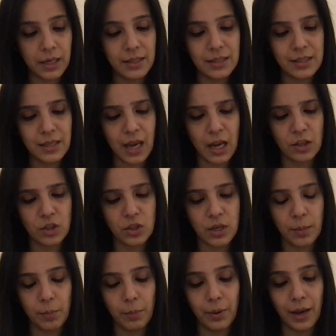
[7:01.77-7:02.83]
and sketched
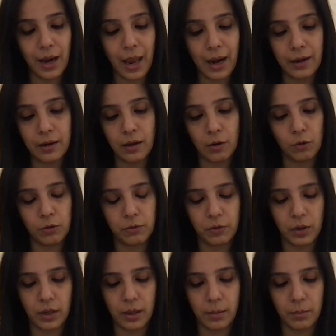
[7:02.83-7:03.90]
and planned out for
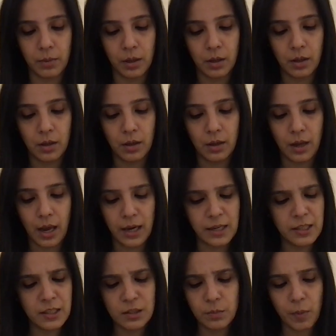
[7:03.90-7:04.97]
him and
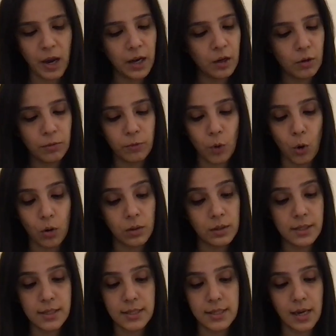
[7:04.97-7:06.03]
in spite of all
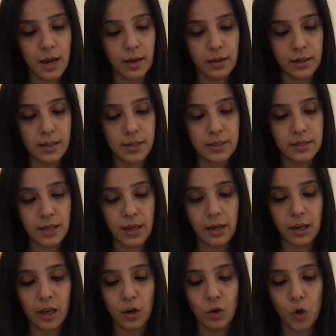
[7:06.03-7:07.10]
this darkness, there
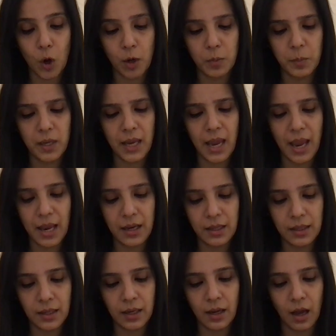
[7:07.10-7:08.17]
cannot be
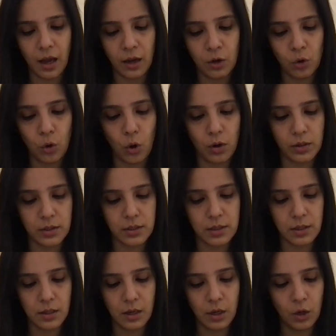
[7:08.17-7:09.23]
anything
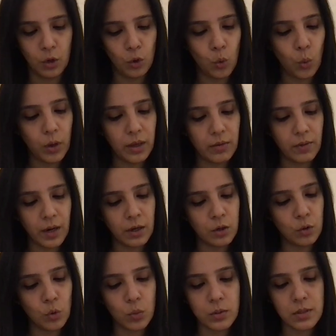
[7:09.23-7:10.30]
uncaused, no
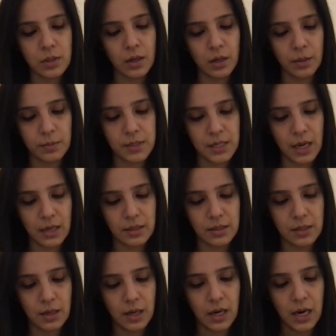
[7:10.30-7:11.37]
event, no
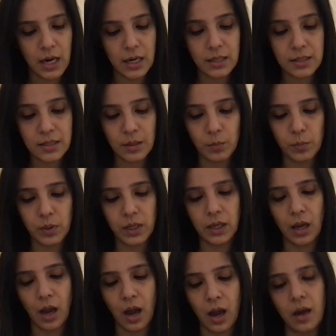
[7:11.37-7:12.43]
circumstance. It is
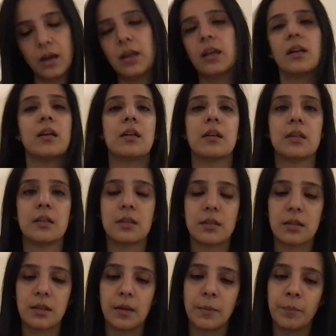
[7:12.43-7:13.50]
simply our
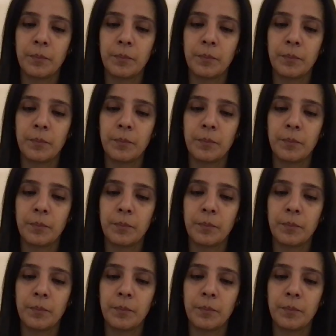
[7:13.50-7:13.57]
ignorance.